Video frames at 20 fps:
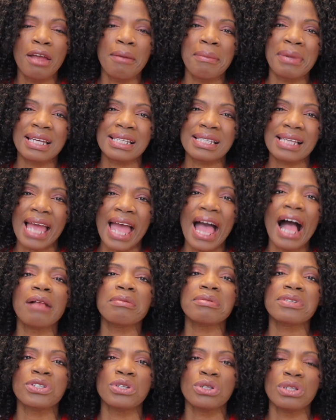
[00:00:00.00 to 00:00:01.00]
because it
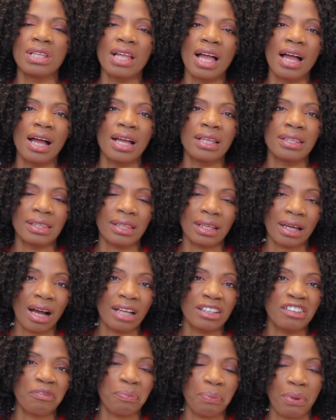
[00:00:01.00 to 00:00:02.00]
helps you learn the
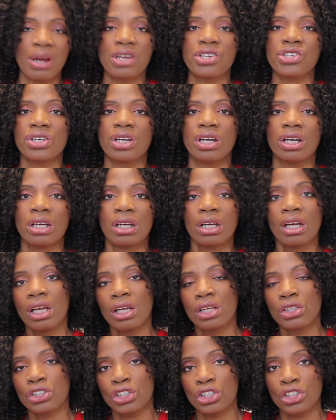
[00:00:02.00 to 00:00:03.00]
kind of pressure
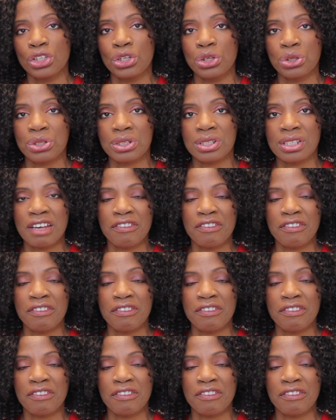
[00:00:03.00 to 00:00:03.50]
to use.